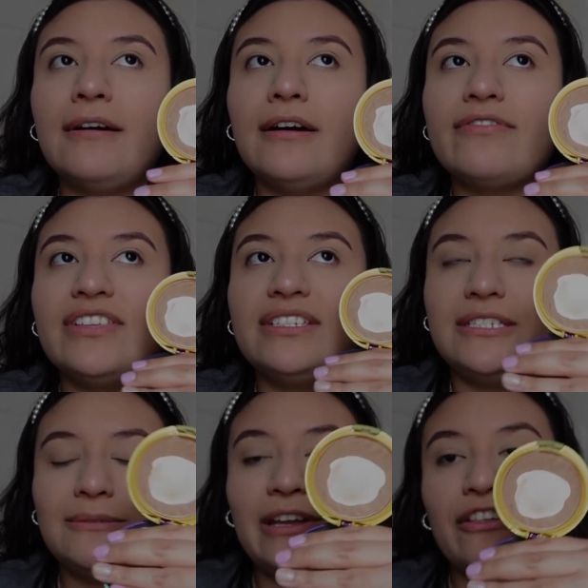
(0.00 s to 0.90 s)
this
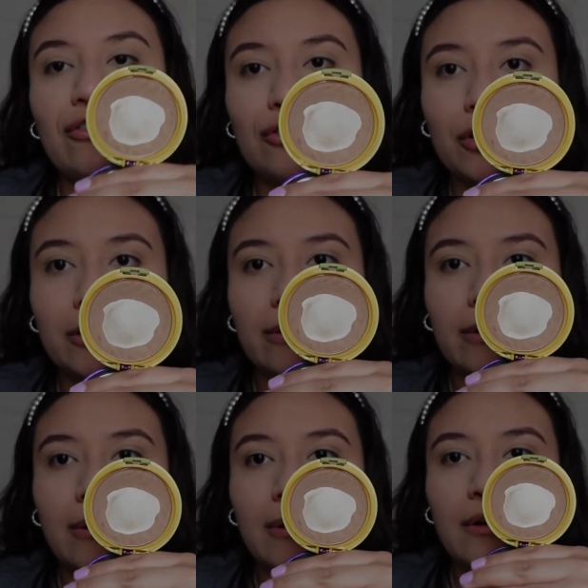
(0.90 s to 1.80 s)
is my third
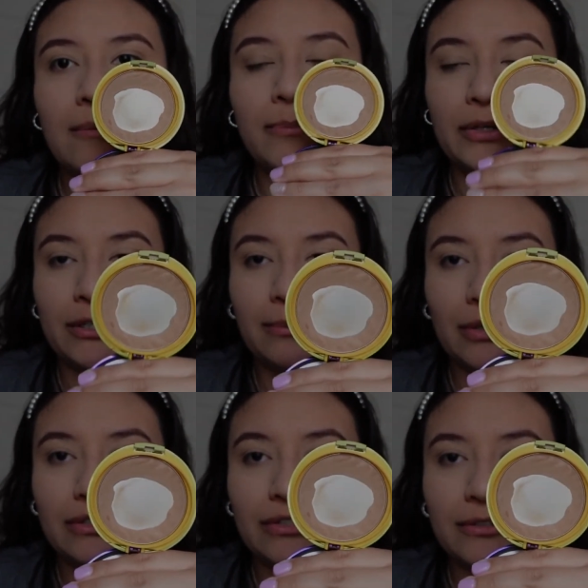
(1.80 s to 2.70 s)
butter
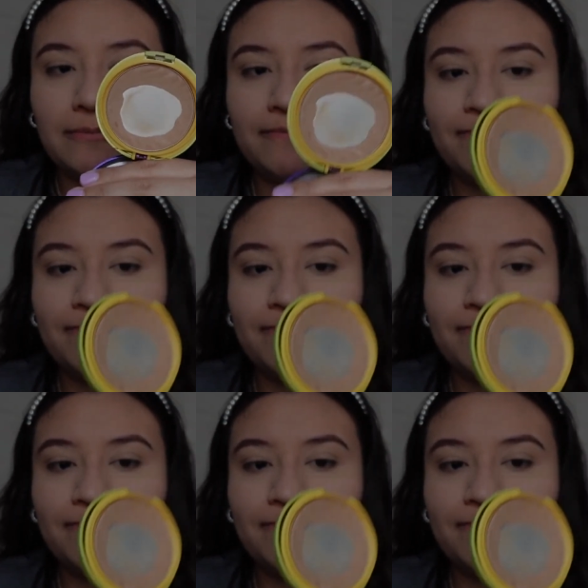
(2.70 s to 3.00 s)
bronzer.